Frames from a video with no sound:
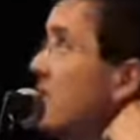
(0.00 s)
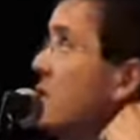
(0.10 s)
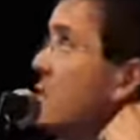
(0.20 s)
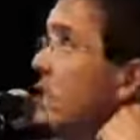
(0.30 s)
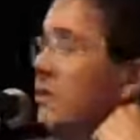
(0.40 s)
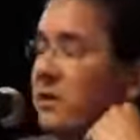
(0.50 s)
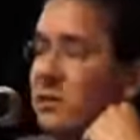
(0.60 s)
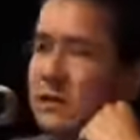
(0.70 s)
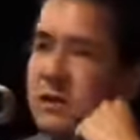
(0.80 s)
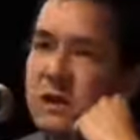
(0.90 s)
there might be
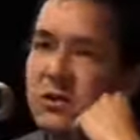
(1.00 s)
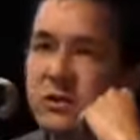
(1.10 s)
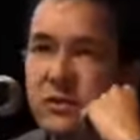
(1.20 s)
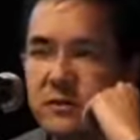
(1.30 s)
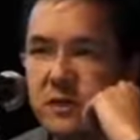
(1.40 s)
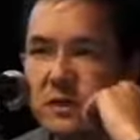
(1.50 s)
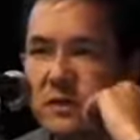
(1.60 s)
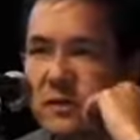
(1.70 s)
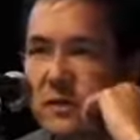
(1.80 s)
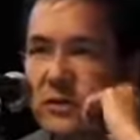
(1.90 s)
some sketches in
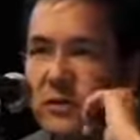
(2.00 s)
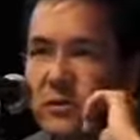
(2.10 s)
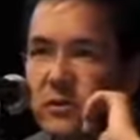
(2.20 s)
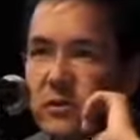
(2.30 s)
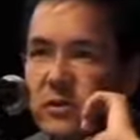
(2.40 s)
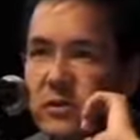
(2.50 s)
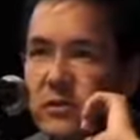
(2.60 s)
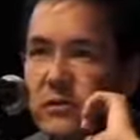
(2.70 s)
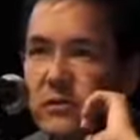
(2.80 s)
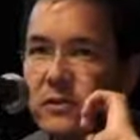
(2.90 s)
this slideshow which
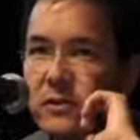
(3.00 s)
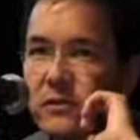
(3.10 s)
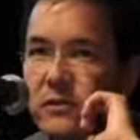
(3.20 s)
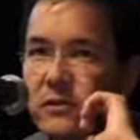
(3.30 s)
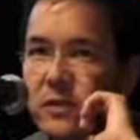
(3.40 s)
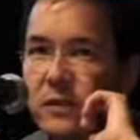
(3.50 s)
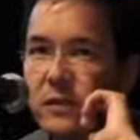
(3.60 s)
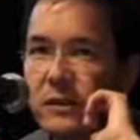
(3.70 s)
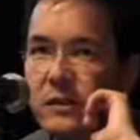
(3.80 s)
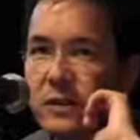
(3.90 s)
show sort of something
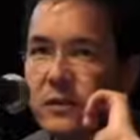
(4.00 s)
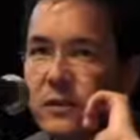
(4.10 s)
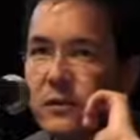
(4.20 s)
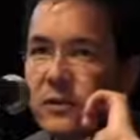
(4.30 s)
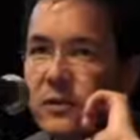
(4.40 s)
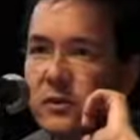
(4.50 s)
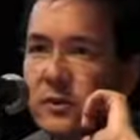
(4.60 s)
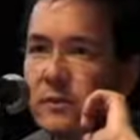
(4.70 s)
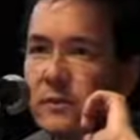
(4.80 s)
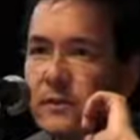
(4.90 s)
that looks like a film
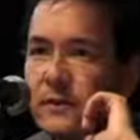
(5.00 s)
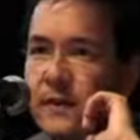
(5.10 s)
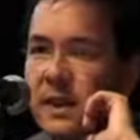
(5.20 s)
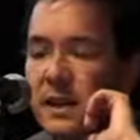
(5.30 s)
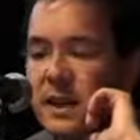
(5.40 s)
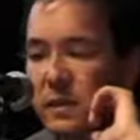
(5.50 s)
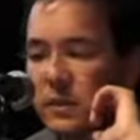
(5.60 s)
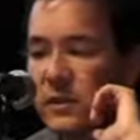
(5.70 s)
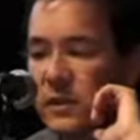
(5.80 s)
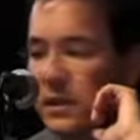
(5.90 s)
storyboard. And I
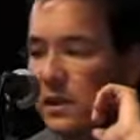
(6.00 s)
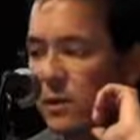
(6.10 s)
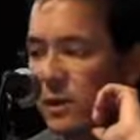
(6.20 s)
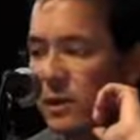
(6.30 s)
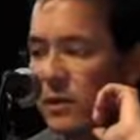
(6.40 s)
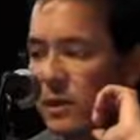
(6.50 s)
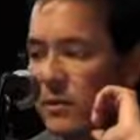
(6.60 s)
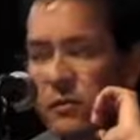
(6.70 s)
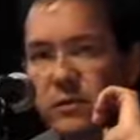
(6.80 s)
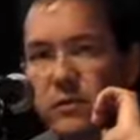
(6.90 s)
was thinking, why don't
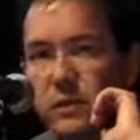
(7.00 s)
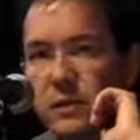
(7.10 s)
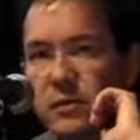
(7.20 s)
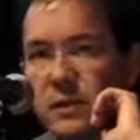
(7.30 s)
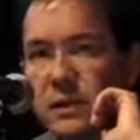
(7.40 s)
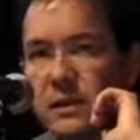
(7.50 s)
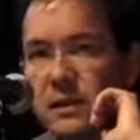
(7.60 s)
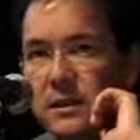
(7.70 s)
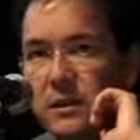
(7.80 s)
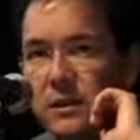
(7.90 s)
people do more
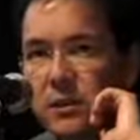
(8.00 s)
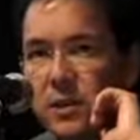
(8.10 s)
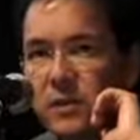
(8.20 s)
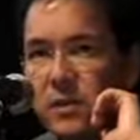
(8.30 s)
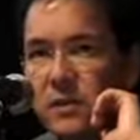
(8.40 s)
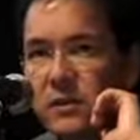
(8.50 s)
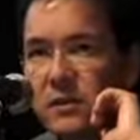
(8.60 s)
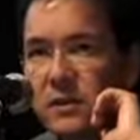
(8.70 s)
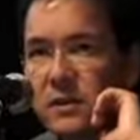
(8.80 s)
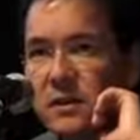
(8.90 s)

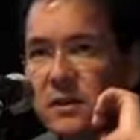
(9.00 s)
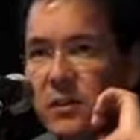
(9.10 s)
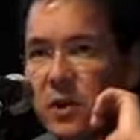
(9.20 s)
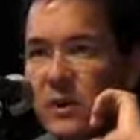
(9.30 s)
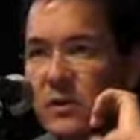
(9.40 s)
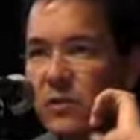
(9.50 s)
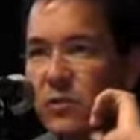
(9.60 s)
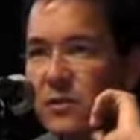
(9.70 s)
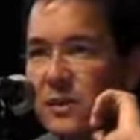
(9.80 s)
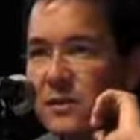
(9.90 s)
storyboards that are polished
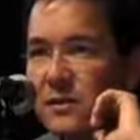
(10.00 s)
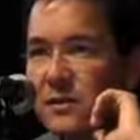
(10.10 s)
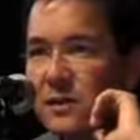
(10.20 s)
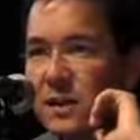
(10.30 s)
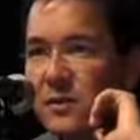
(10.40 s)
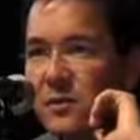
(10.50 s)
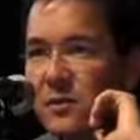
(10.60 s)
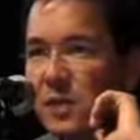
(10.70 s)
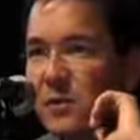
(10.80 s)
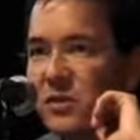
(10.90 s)
drawings and
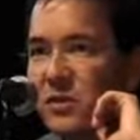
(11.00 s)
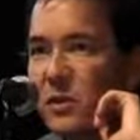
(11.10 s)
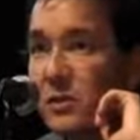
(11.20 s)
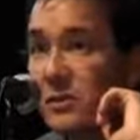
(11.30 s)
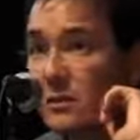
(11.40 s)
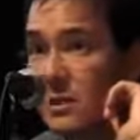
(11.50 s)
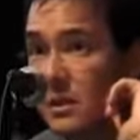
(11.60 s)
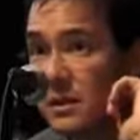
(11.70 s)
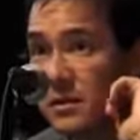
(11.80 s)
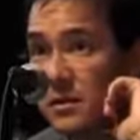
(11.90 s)
just publish those?
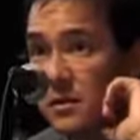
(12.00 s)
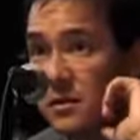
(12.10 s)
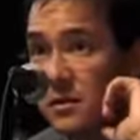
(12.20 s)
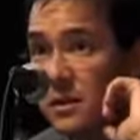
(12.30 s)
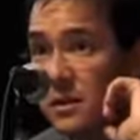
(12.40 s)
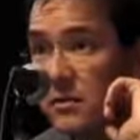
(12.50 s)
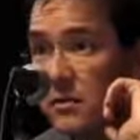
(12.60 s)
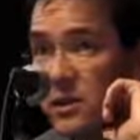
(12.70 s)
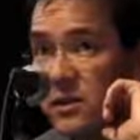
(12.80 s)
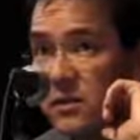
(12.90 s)

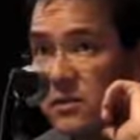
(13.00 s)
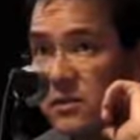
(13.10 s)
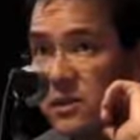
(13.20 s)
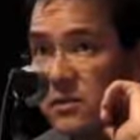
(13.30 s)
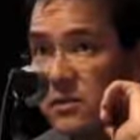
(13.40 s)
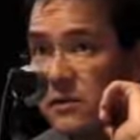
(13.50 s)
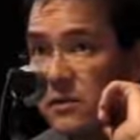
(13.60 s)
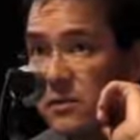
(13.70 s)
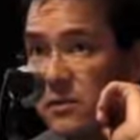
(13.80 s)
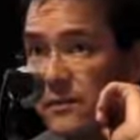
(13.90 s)
Why turn them into a
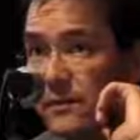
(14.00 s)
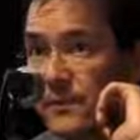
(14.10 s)
film?